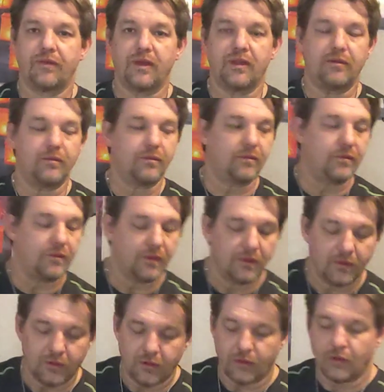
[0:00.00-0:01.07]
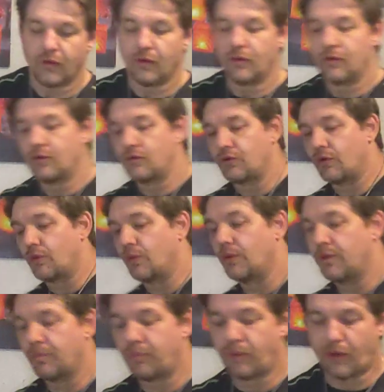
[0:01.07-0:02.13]
feet shoulder
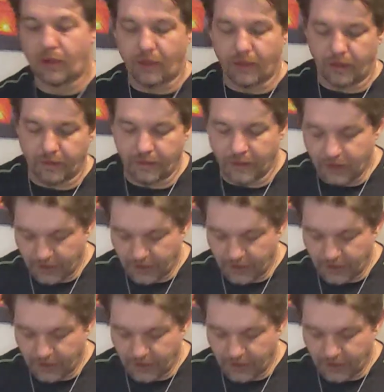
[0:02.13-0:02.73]
width apart.